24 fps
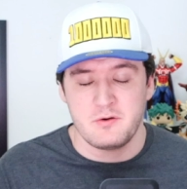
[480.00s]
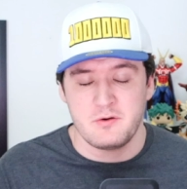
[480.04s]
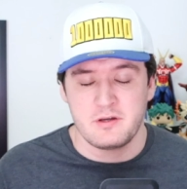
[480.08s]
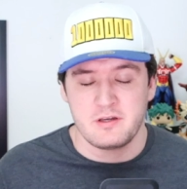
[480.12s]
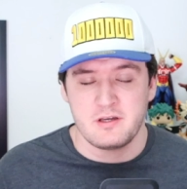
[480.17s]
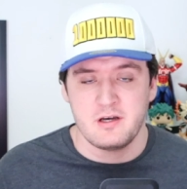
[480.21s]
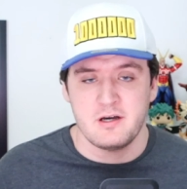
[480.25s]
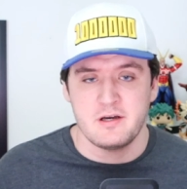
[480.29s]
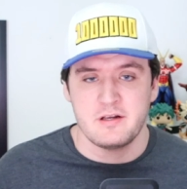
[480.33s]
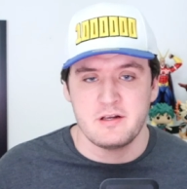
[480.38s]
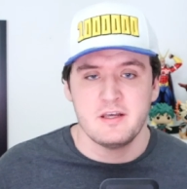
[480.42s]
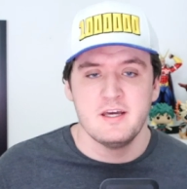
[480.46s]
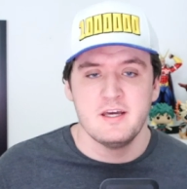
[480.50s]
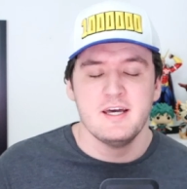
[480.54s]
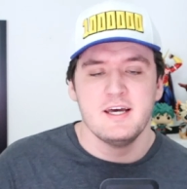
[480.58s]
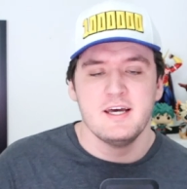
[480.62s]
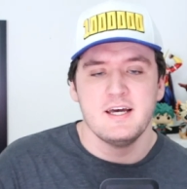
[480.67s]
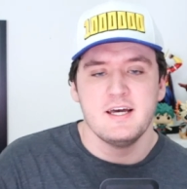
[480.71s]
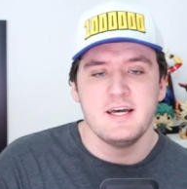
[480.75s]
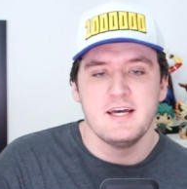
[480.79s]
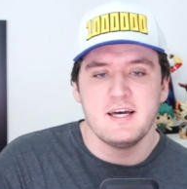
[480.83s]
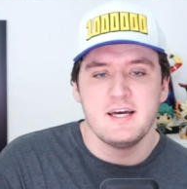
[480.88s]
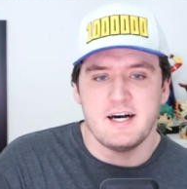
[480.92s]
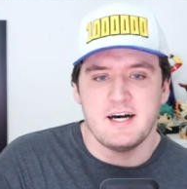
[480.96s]
on.
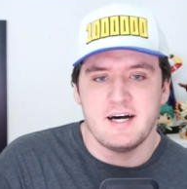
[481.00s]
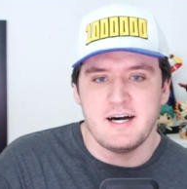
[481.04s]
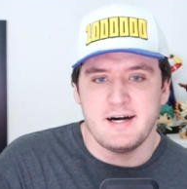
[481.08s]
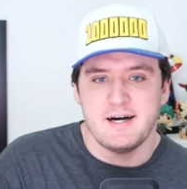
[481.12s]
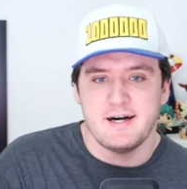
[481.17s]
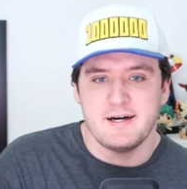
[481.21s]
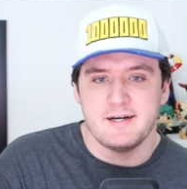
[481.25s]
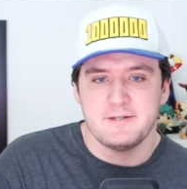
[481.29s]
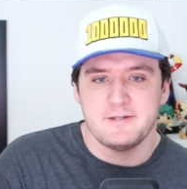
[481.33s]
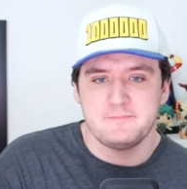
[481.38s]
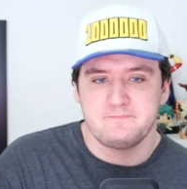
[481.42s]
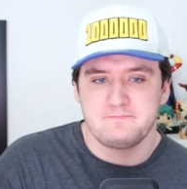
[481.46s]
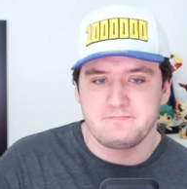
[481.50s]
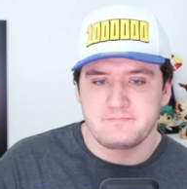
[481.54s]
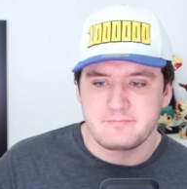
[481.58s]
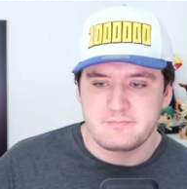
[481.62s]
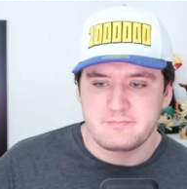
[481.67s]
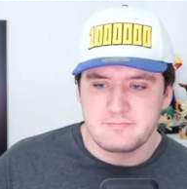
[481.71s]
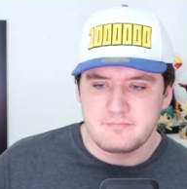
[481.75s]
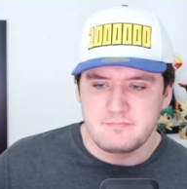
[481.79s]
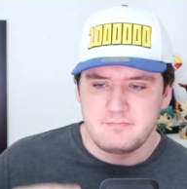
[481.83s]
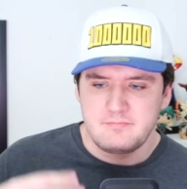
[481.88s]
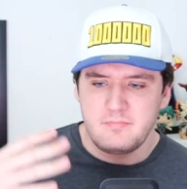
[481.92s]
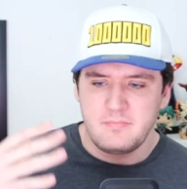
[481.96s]
Uh,
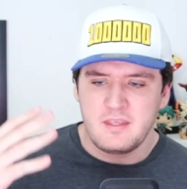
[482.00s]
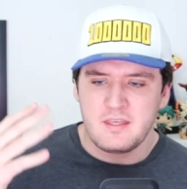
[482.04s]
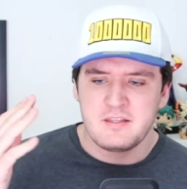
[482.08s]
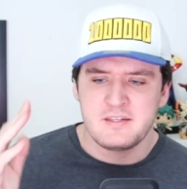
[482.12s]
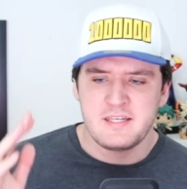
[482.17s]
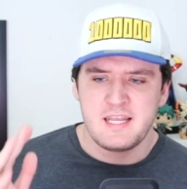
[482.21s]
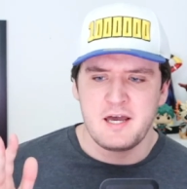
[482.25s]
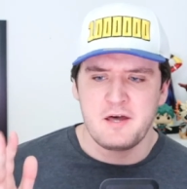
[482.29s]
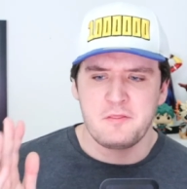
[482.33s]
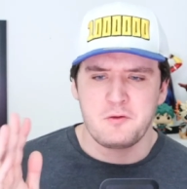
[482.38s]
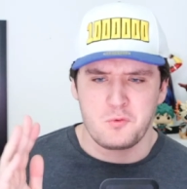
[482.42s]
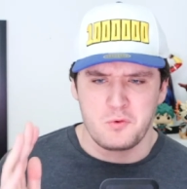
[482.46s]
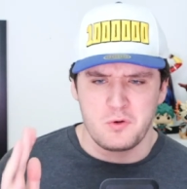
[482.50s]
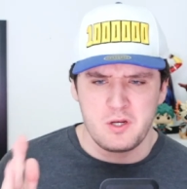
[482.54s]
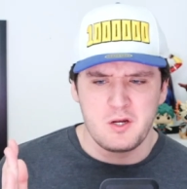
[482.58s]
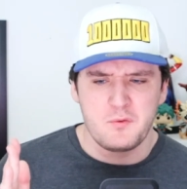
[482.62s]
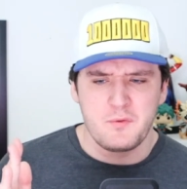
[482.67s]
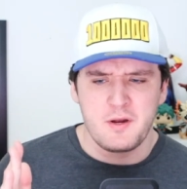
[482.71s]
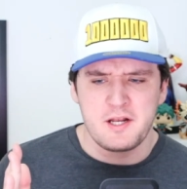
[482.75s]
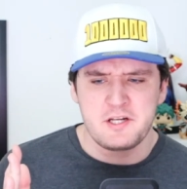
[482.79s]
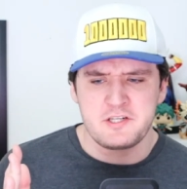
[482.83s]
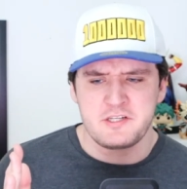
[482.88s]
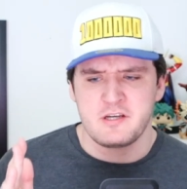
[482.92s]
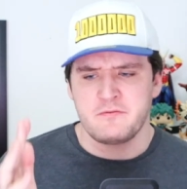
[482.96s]
now, the
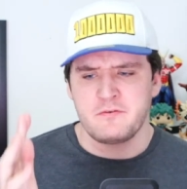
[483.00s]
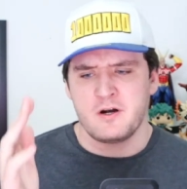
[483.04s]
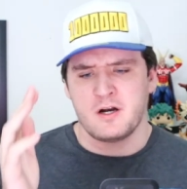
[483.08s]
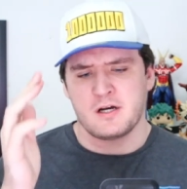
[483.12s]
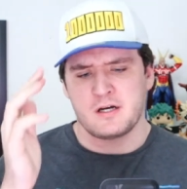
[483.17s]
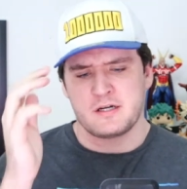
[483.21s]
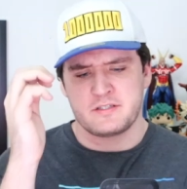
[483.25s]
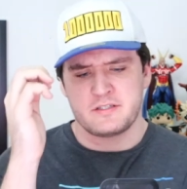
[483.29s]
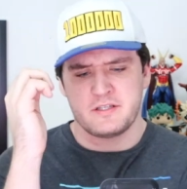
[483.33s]
rearranging of arcs.